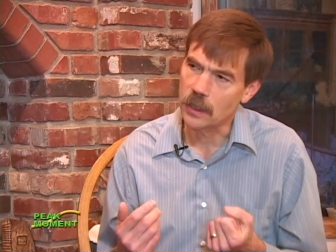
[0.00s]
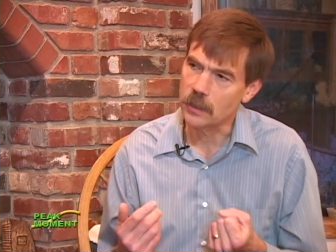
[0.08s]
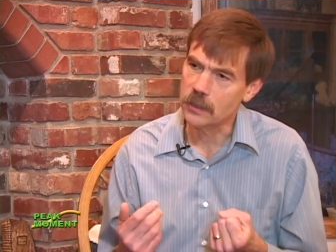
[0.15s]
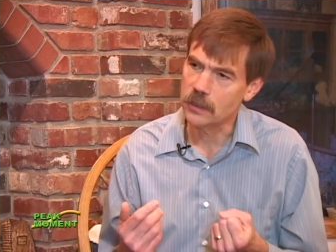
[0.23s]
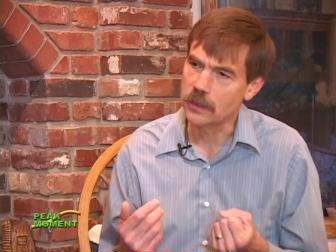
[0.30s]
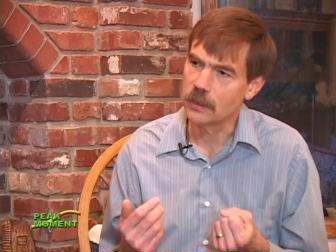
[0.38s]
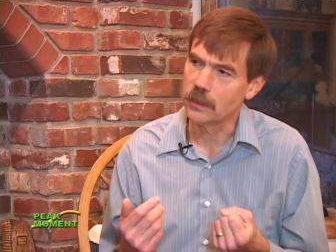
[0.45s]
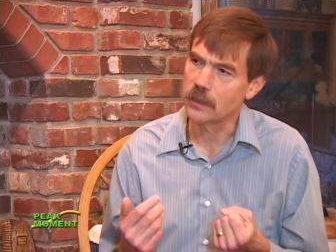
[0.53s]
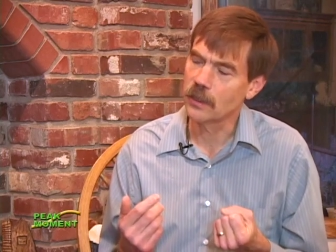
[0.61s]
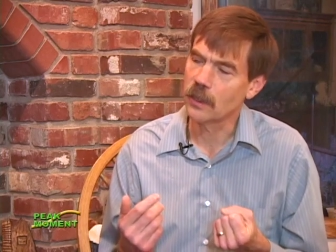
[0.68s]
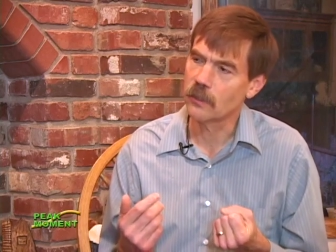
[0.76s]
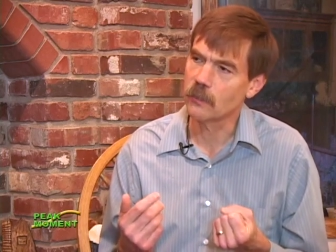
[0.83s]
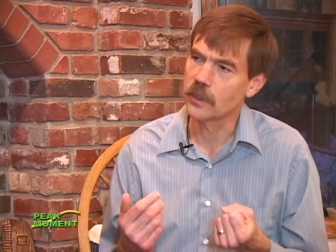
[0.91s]
is.
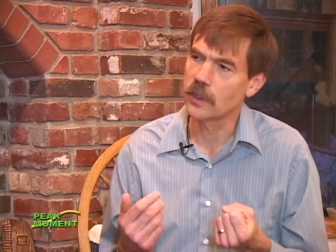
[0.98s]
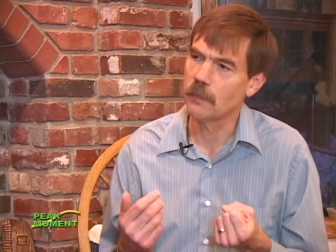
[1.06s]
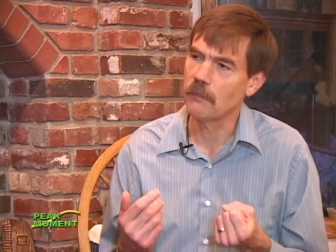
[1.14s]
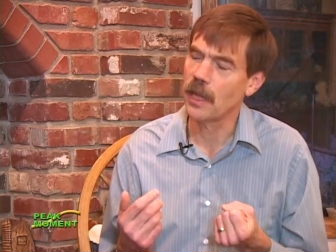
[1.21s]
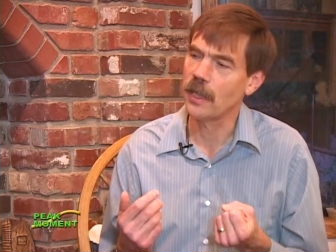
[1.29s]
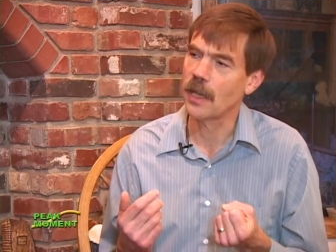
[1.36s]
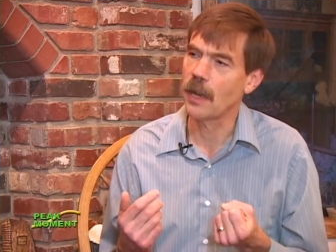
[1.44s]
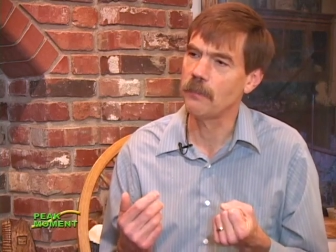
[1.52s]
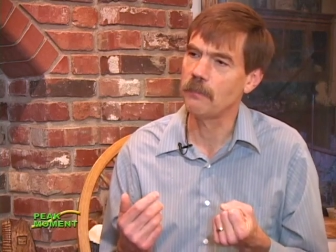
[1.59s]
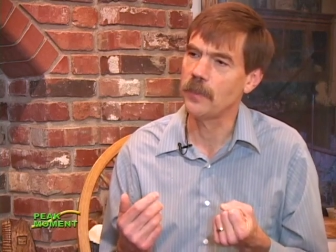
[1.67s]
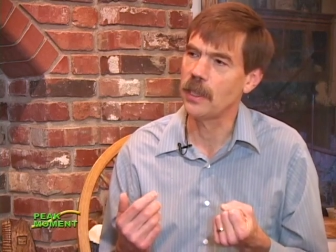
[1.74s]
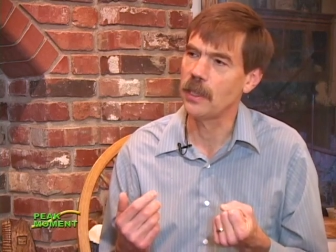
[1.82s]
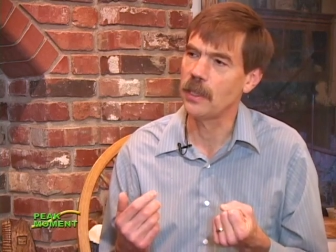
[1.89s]
In other words, it may
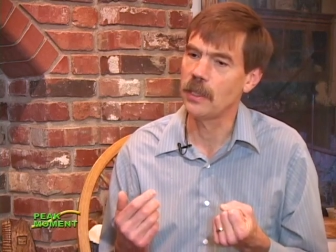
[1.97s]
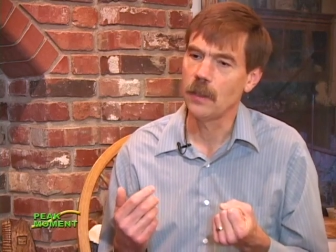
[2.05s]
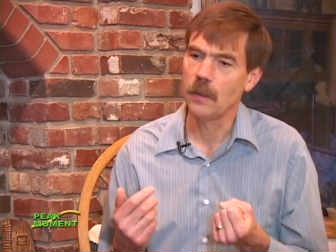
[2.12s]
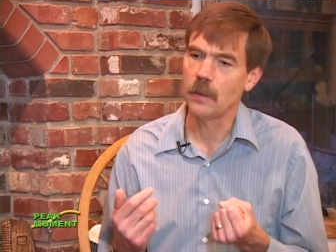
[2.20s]
not be